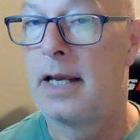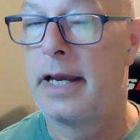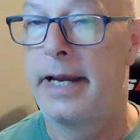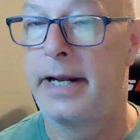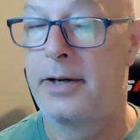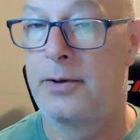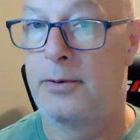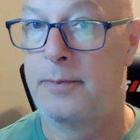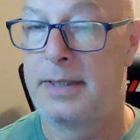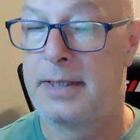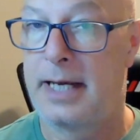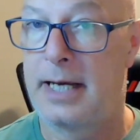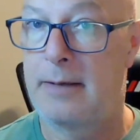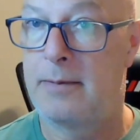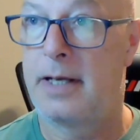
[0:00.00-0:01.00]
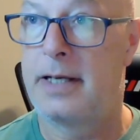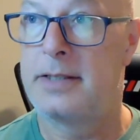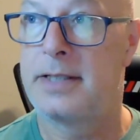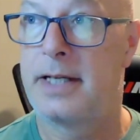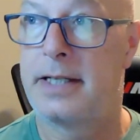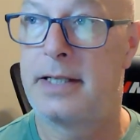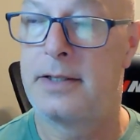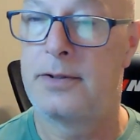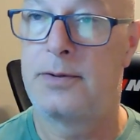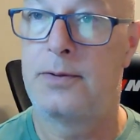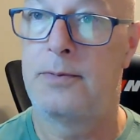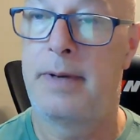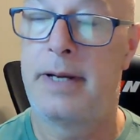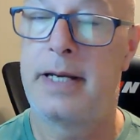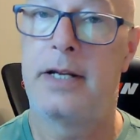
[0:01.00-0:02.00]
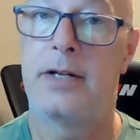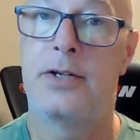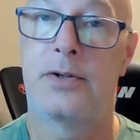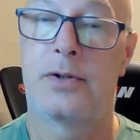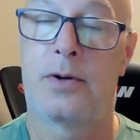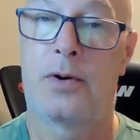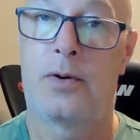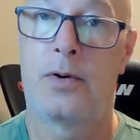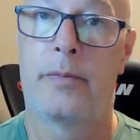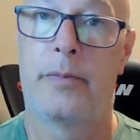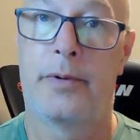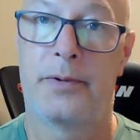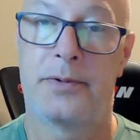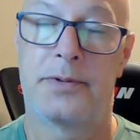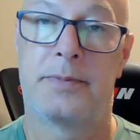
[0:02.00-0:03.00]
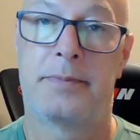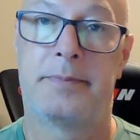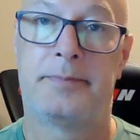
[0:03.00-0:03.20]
and it'll metabolize that into making your hormones.